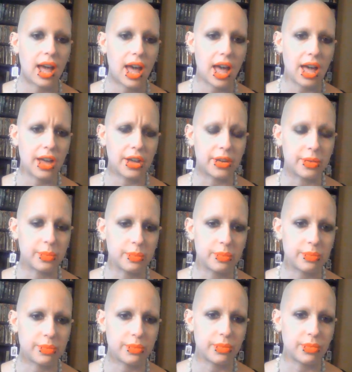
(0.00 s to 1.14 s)

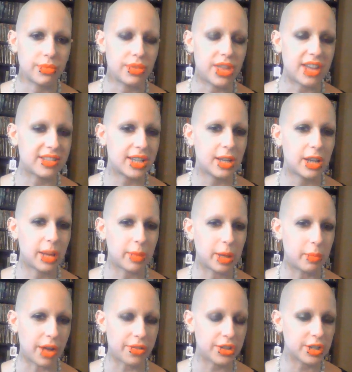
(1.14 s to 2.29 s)
That dynamic
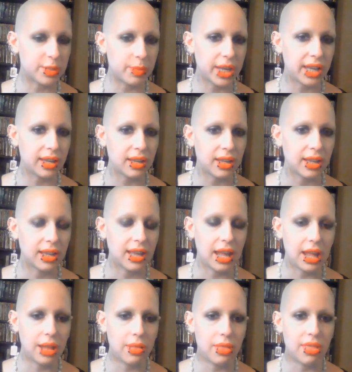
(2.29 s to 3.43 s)
bothers me
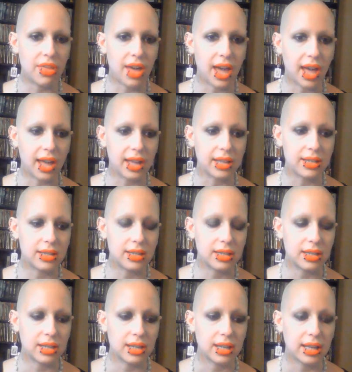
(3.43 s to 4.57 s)
in
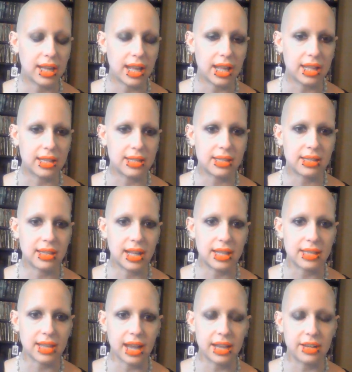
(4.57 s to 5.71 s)
that
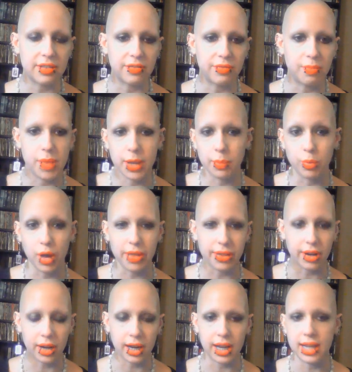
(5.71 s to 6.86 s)
it's kind of Big
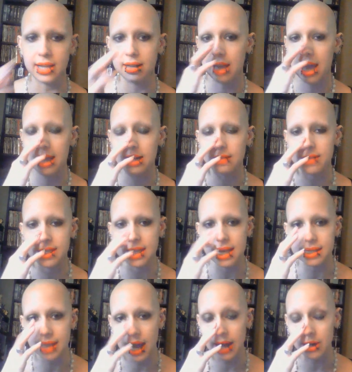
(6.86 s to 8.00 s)
Brother. It kind of
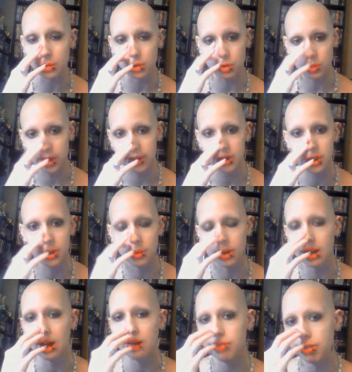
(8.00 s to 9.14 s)
says I don't trust you
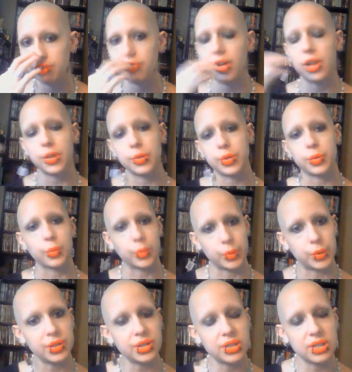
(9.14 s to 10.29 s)
enough to follow the
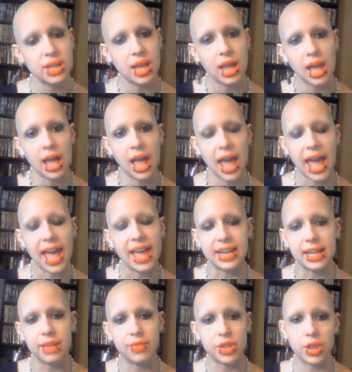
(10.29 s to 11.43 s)
rules, and
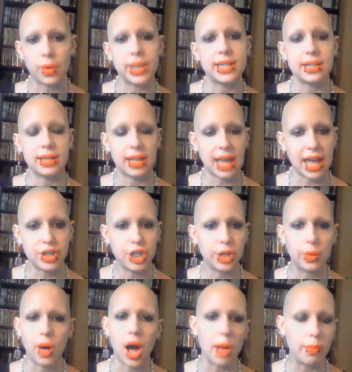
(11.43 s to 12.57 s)
even though I didn't catch
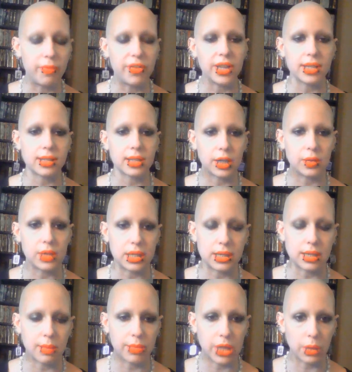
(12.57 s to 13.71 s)
you, obviously you did
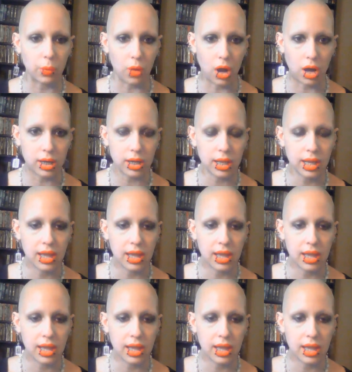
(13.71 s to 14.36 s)
something wrong.